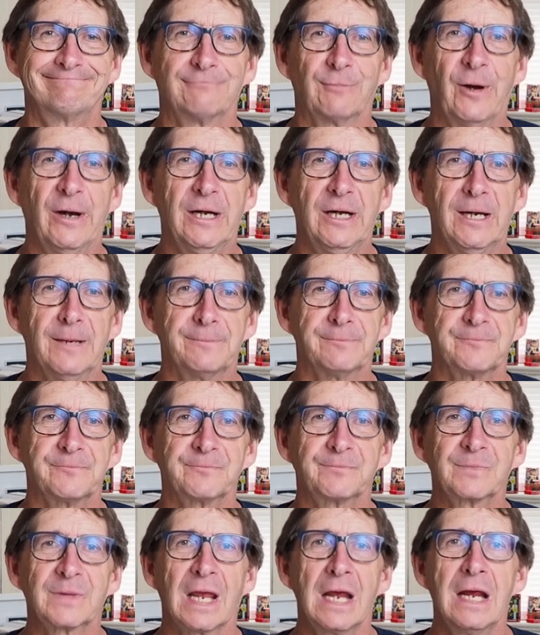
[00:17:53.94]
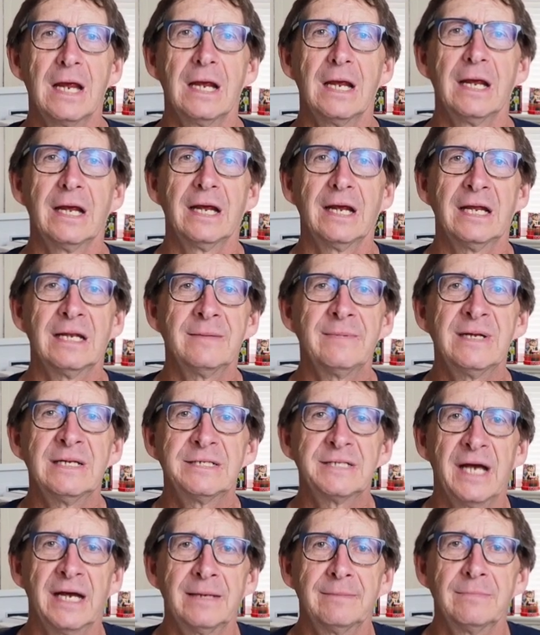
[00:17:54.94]
right here. In the
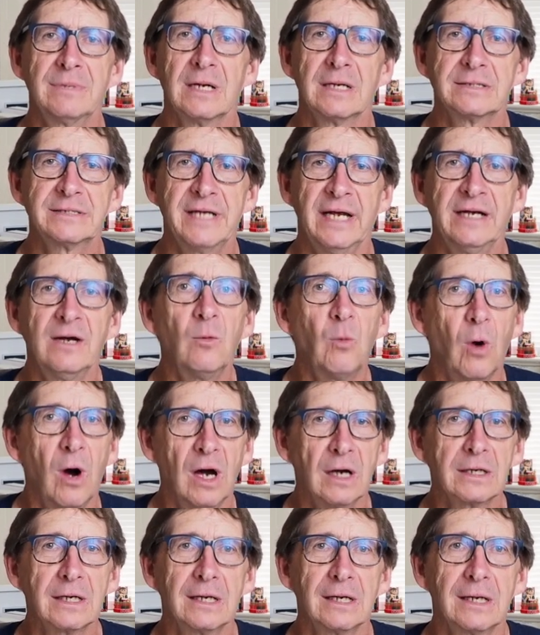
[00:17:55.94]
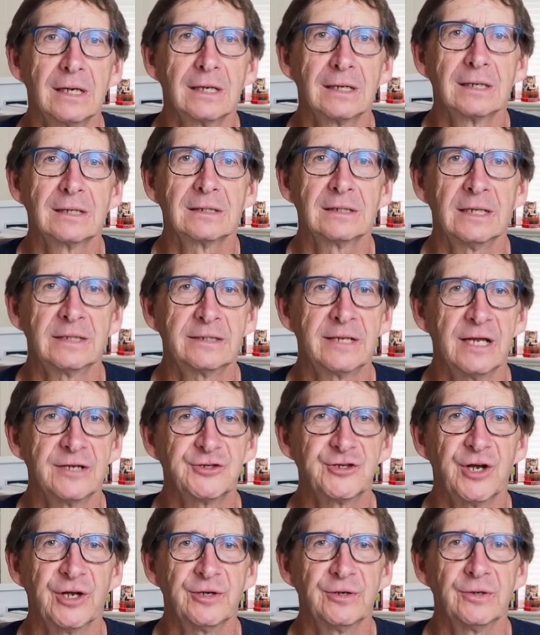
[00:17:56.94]
meantime, take a walk, click that
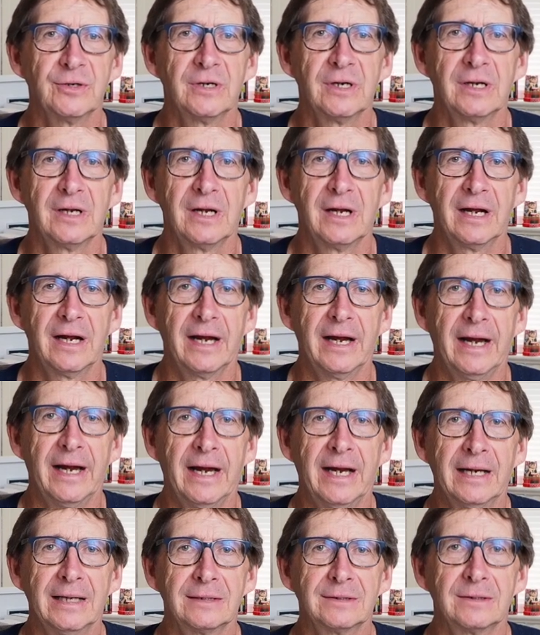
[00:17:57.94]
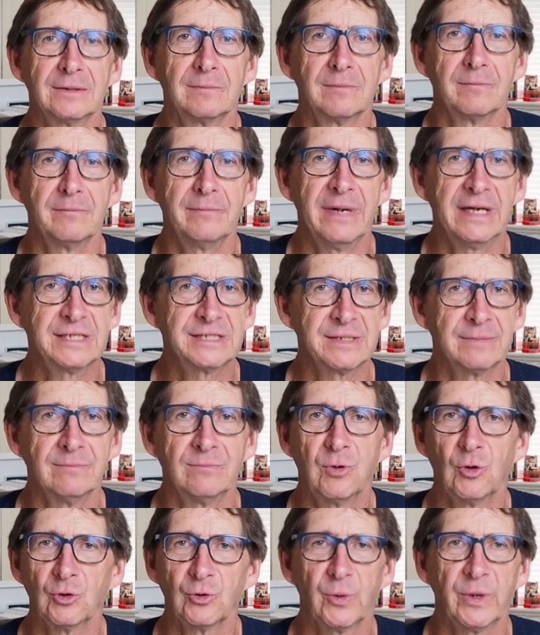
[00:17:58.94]
shutter, and make some
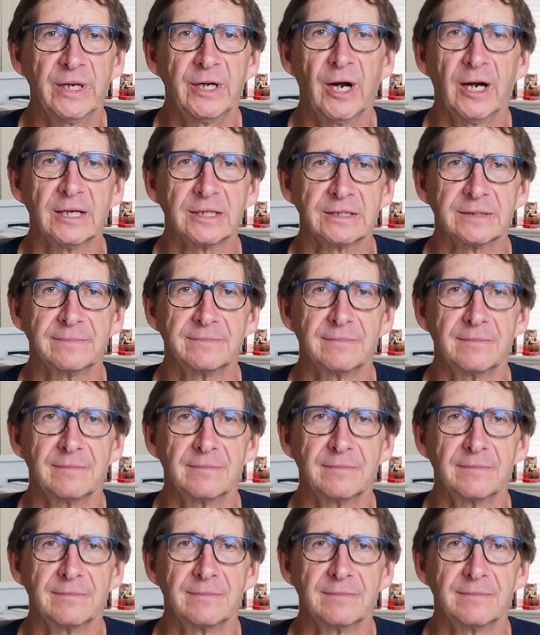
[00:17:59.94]
Polaroid art.